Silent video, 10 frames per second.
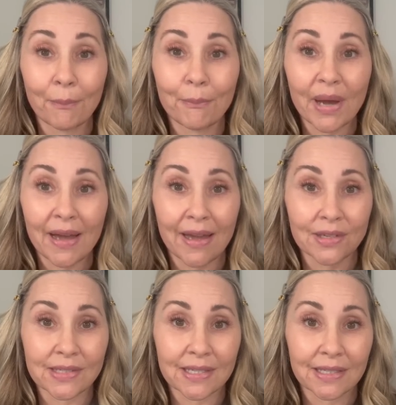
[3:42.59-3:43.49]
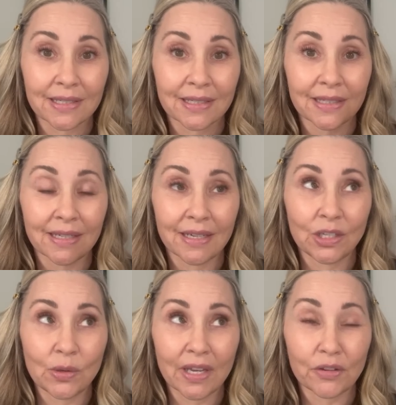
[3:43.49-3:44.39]
but
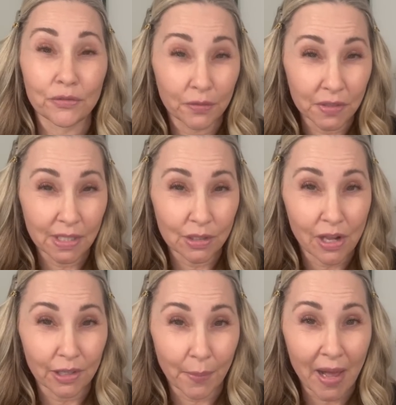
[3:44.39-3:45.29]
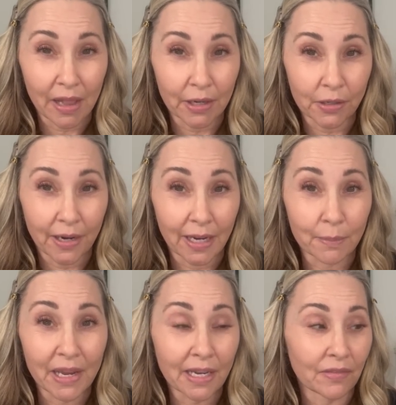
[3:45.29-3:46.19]
you get a fifteen dollar palette credit,
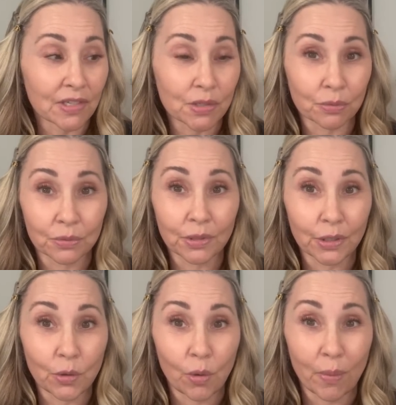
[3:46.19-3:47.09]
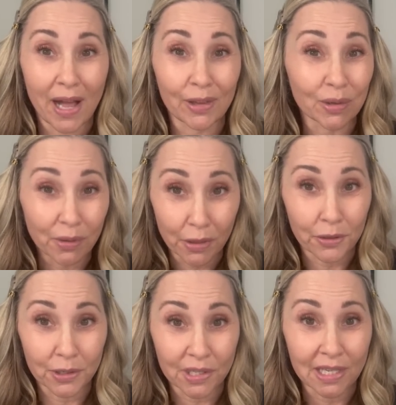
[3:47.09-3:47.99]
making this really cool palette only
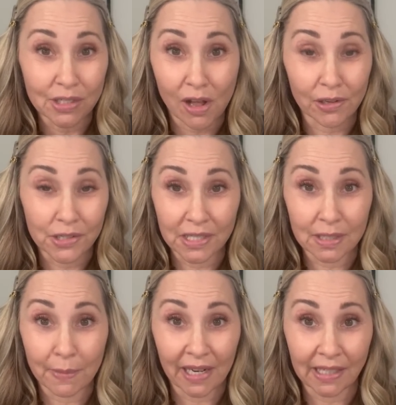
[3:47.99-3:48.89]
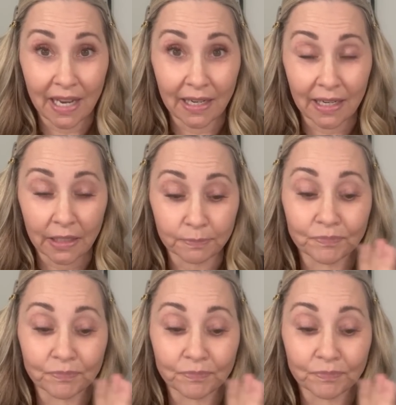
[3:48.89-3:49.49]
thirteen dollars. It's magnetic.